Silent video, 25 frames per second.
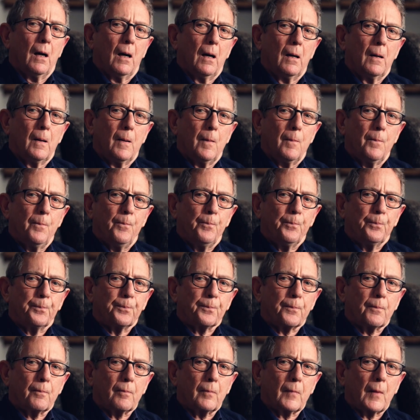Um,
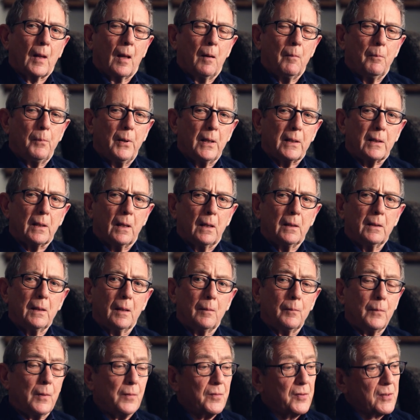but a
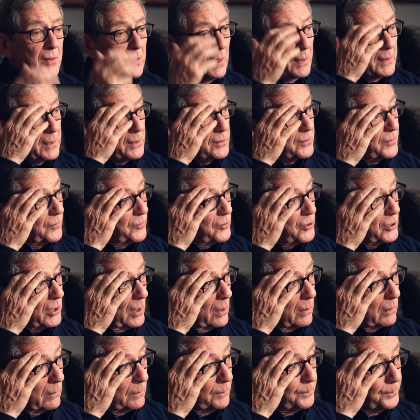number of studies have
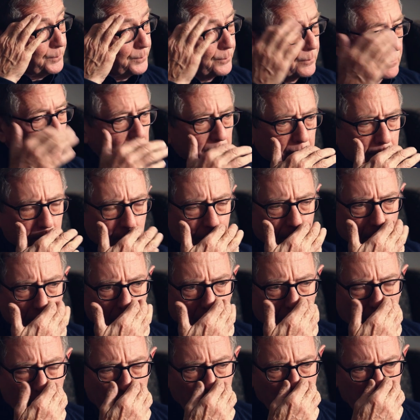shown
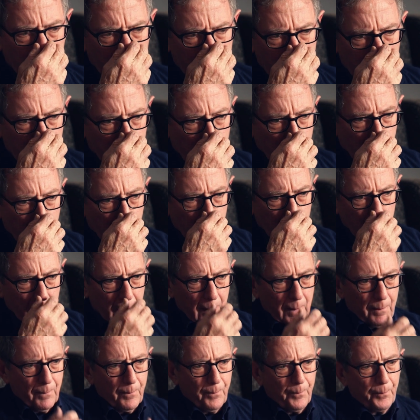that
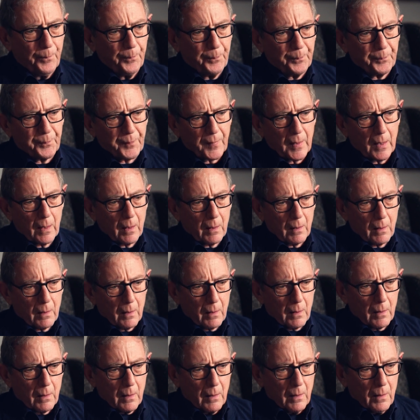um,
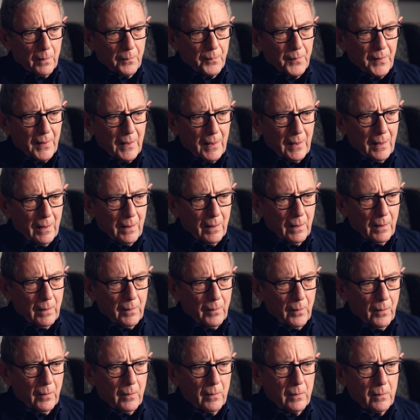the
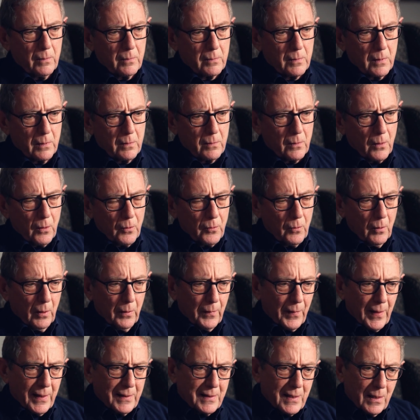you
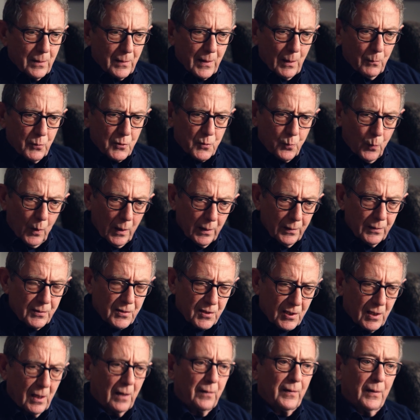know, they did, there was one
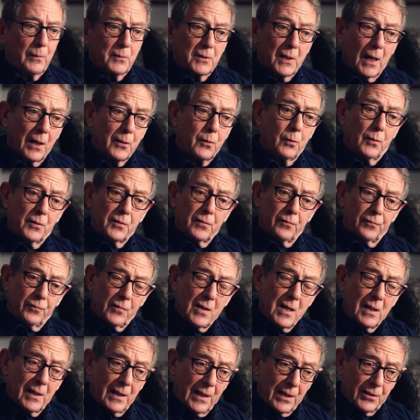survey which I thought was
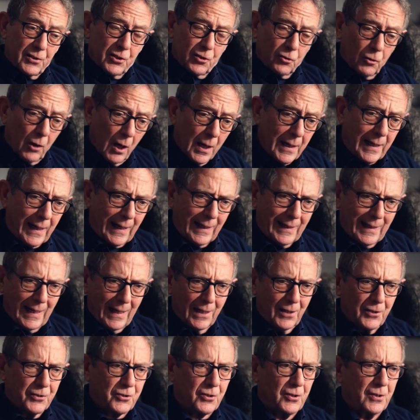really striking and
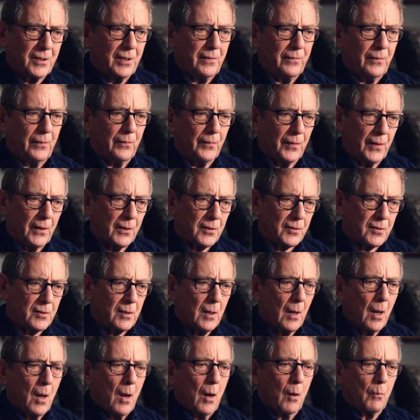illustrative of this,
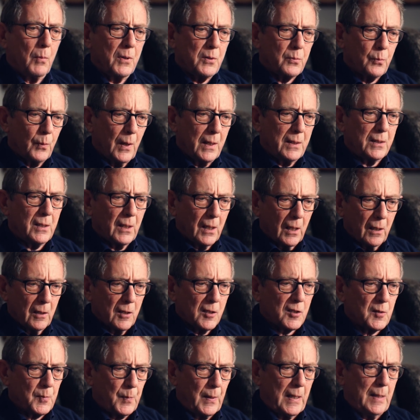which went and
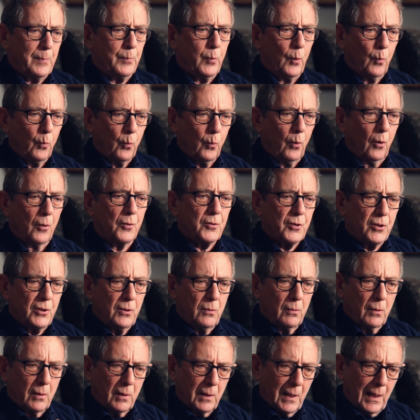asked people, what do
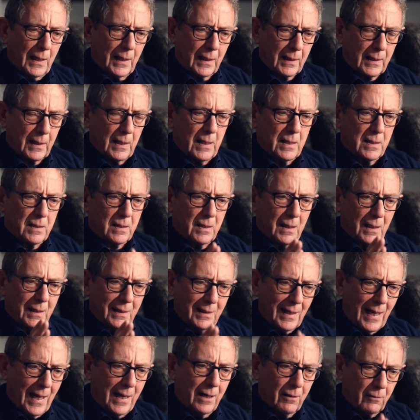you think is the
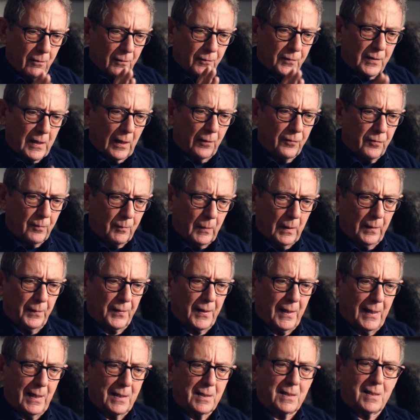layer of government
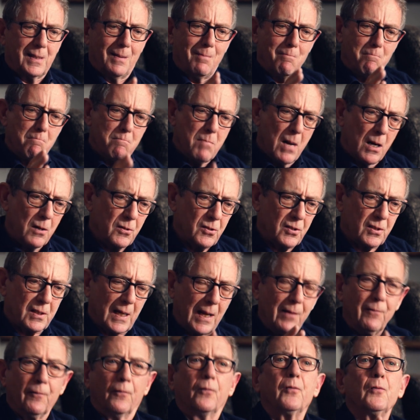that has the most
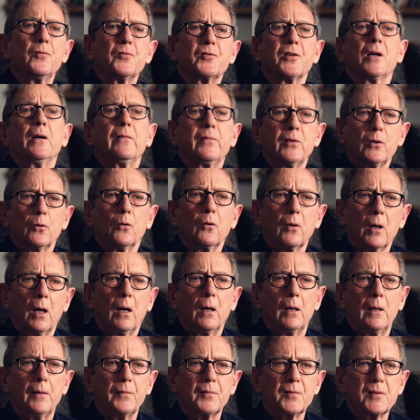influence over your
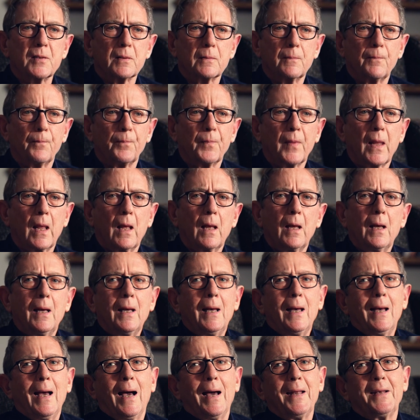lives?
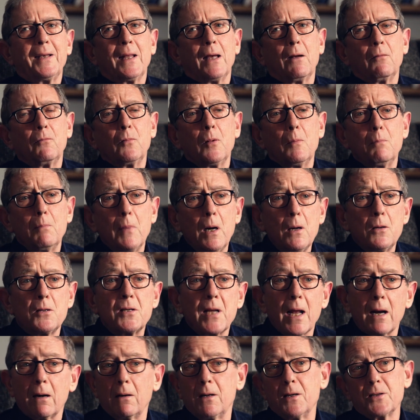And
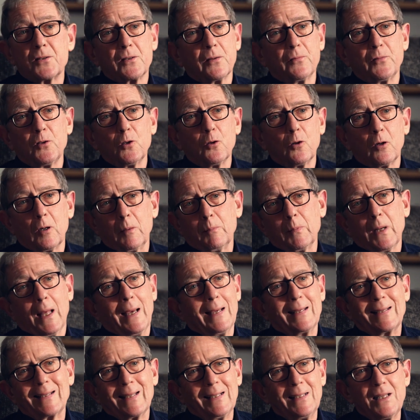remote areas of Europe,
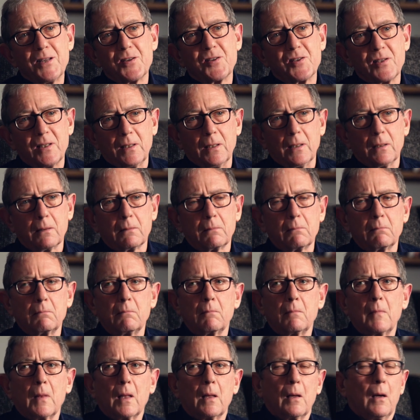like Galicia,
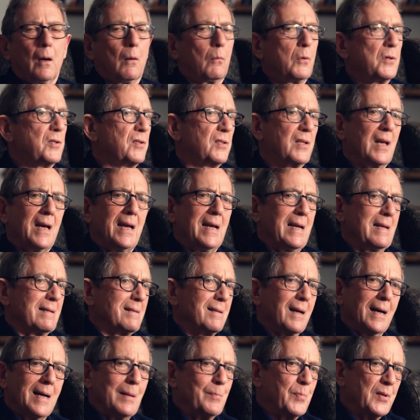would say
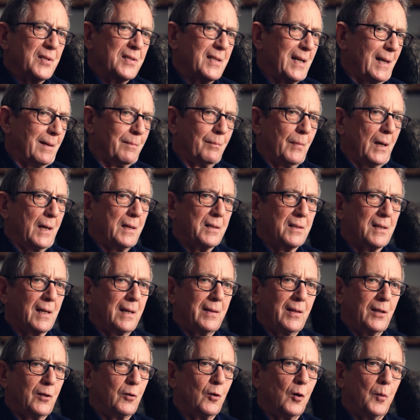9% might say
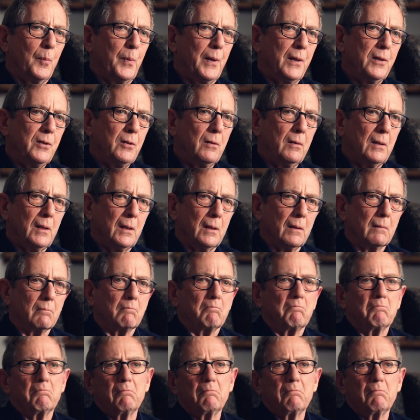the European Union.